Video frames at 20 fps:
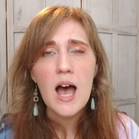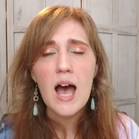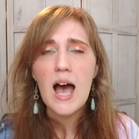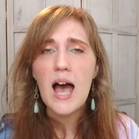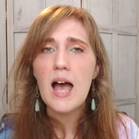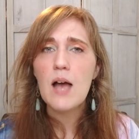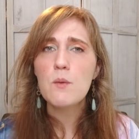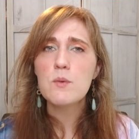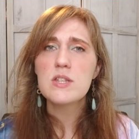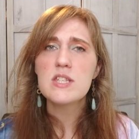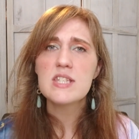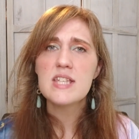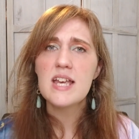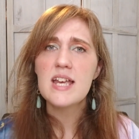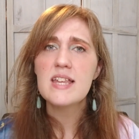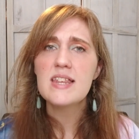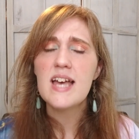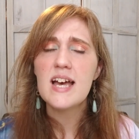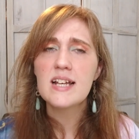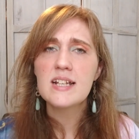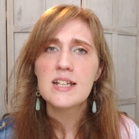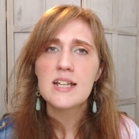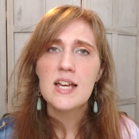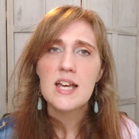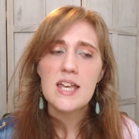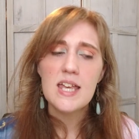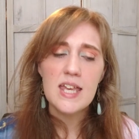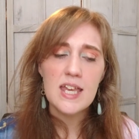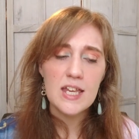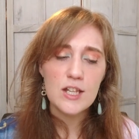I would say that
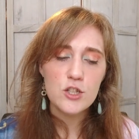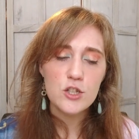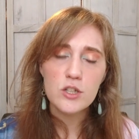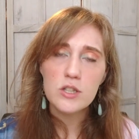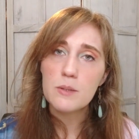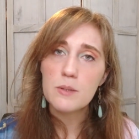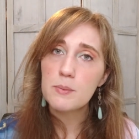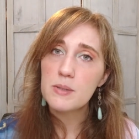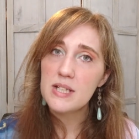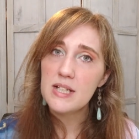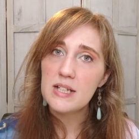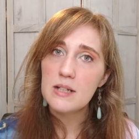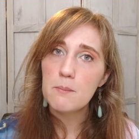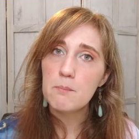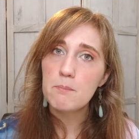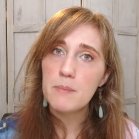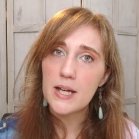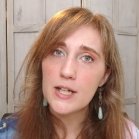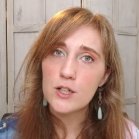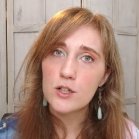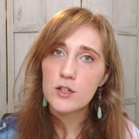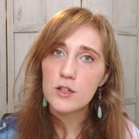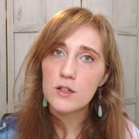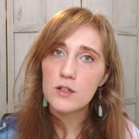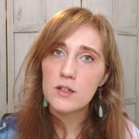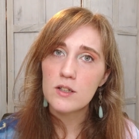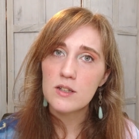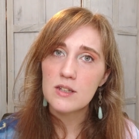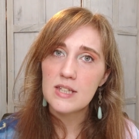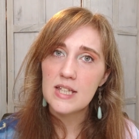it took the patina better
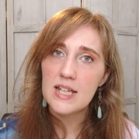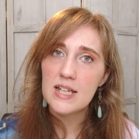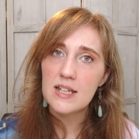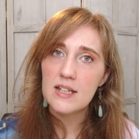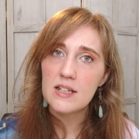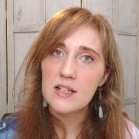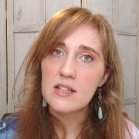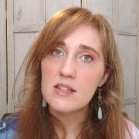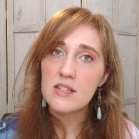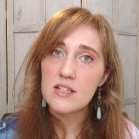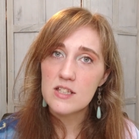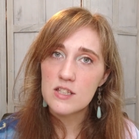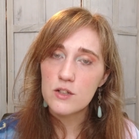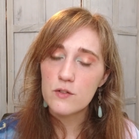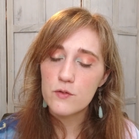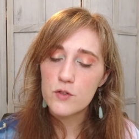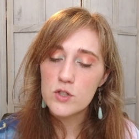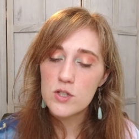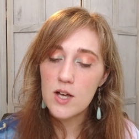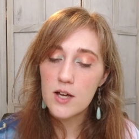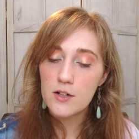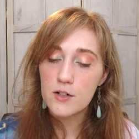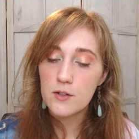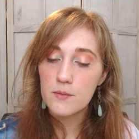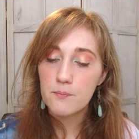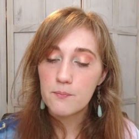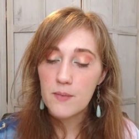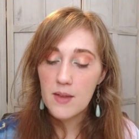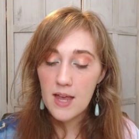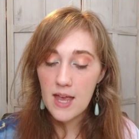than the silver solder.